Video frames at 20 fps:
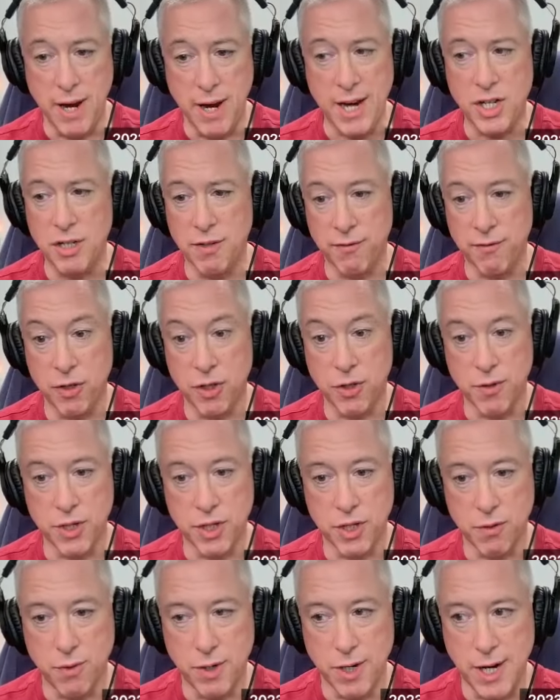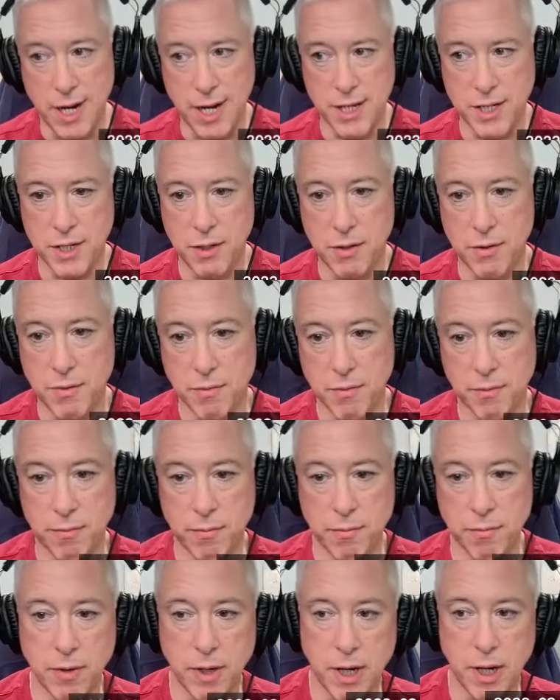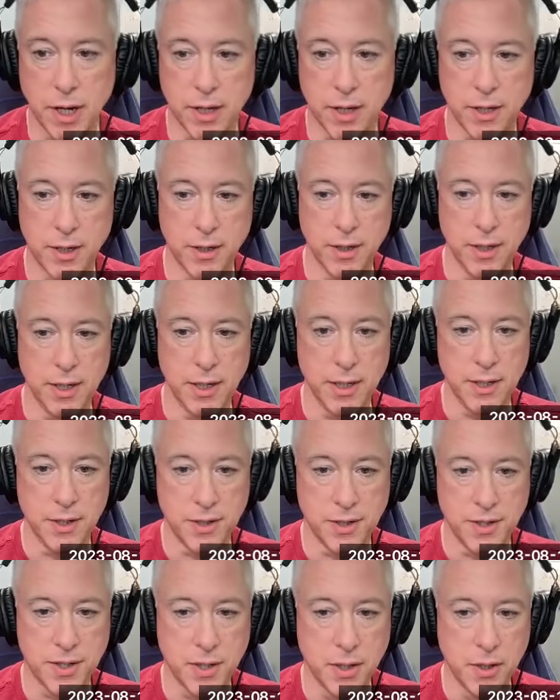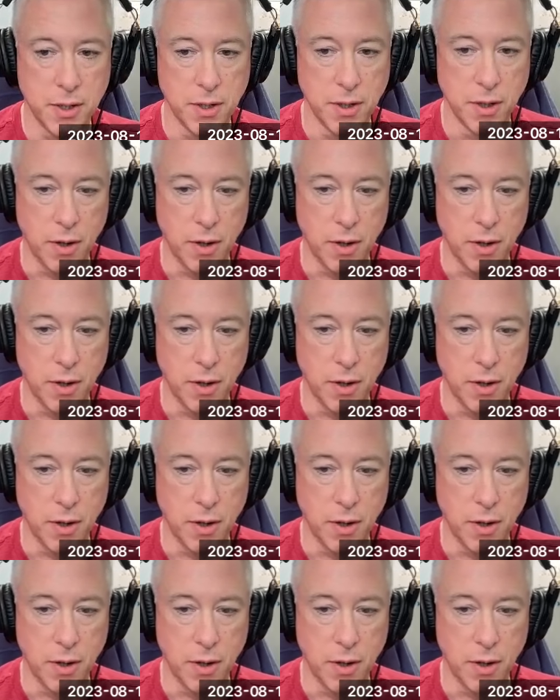actually the first question I want to ask you uh, is,